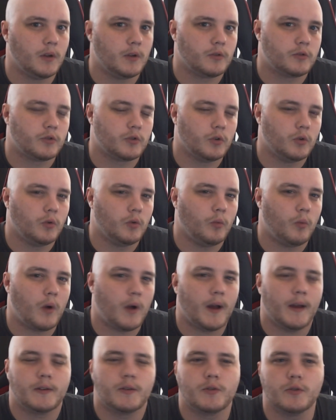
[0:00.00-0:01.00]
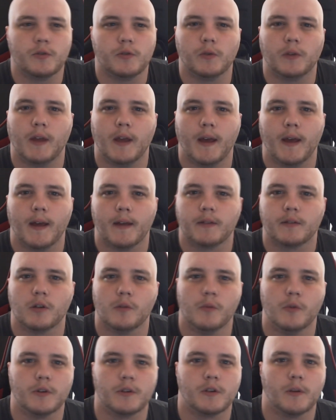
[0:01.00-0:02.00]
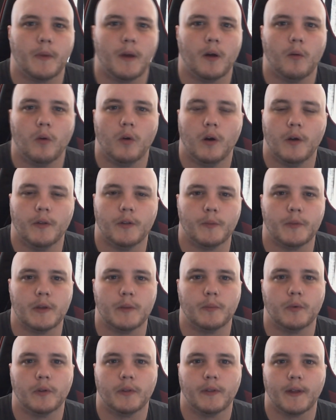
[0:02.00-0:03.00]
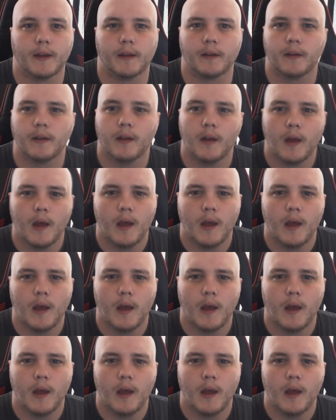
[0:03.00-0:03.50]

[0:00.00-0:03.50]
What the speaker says: So why should you care so much about what other people think?